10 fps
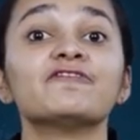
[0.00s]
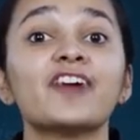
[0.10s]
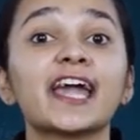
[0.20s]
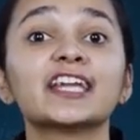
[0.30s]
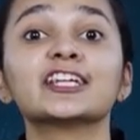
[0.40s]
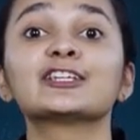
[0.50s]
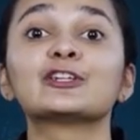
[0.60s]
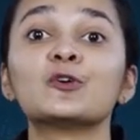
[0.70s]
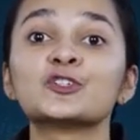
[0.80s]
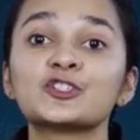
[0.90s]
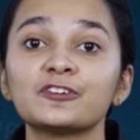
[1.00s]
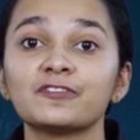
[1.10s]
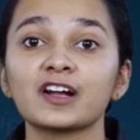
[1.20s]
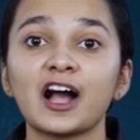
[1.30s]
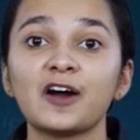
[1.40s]
Final closure
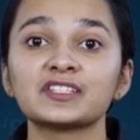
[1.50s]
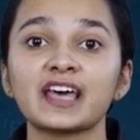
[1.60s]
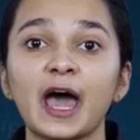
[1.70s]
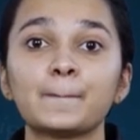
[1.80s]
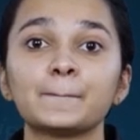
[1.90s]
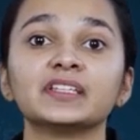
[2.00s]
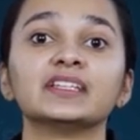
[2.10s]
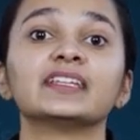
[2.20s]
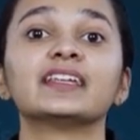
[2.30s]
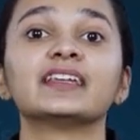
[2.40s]
of accounts happen